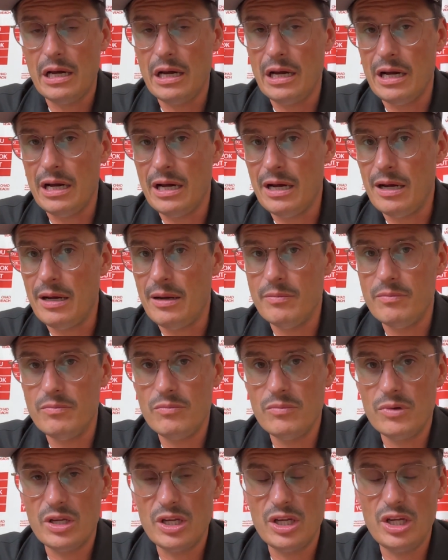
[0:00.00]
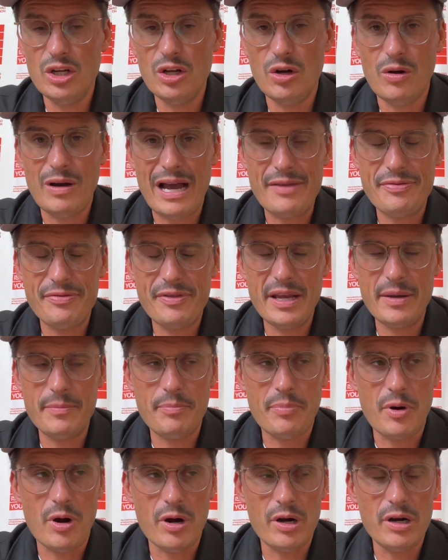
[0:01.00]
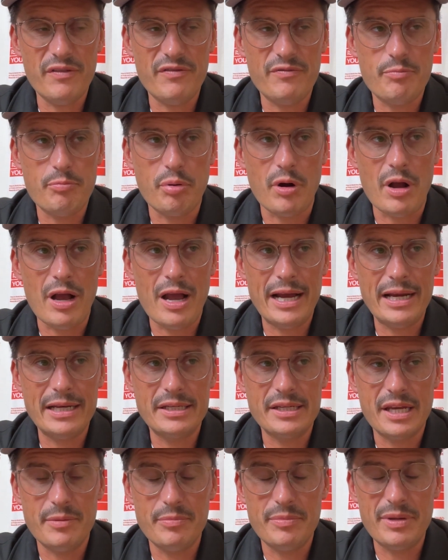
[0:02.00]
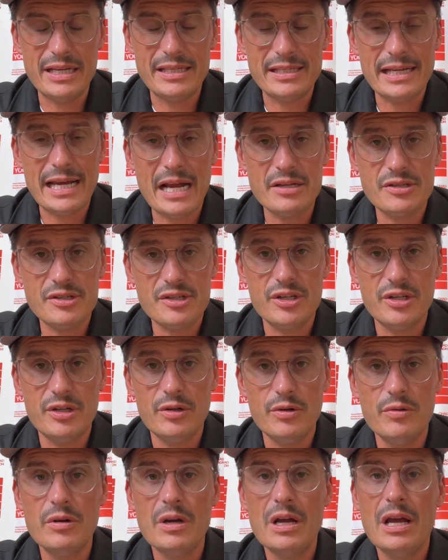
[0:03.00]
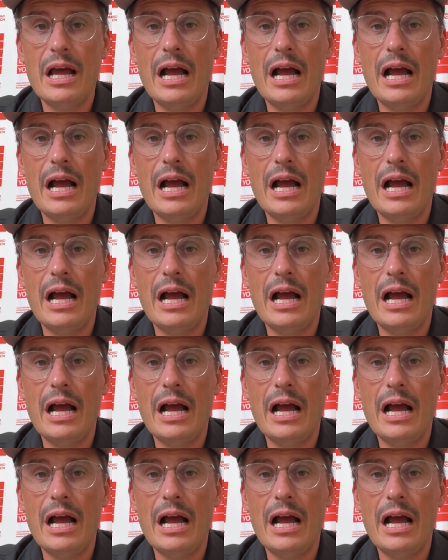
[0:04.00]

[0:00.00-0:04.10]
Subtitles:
I think part of pride can be attached to